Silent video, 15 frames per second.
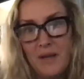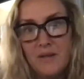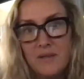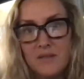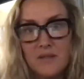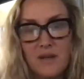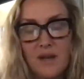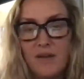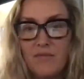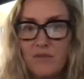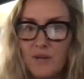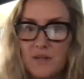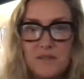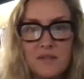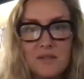Does it have
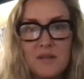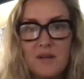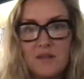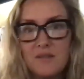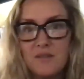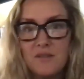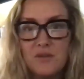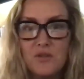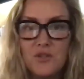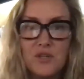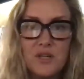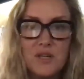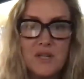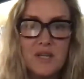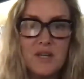resin constitution
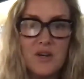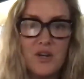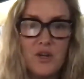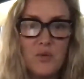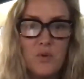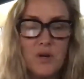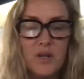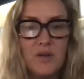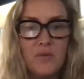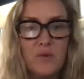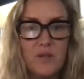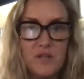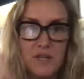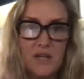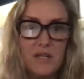in it? Are you working
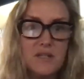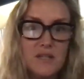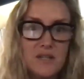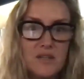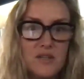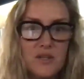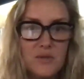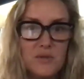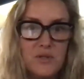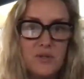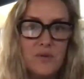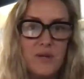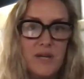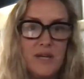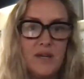with Dectin? Are you
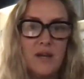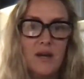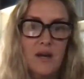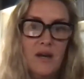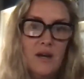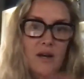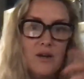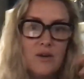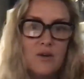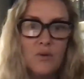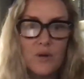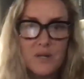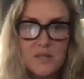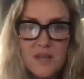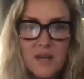doing
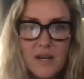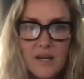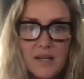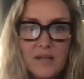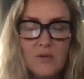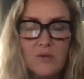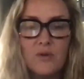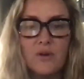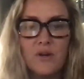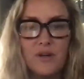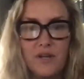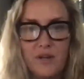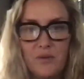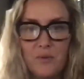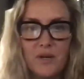quartzite, or are
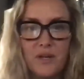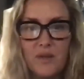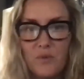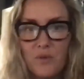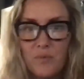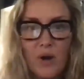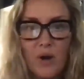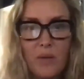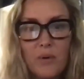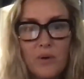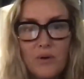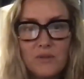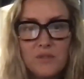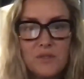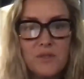you working with
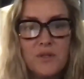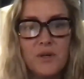marbles?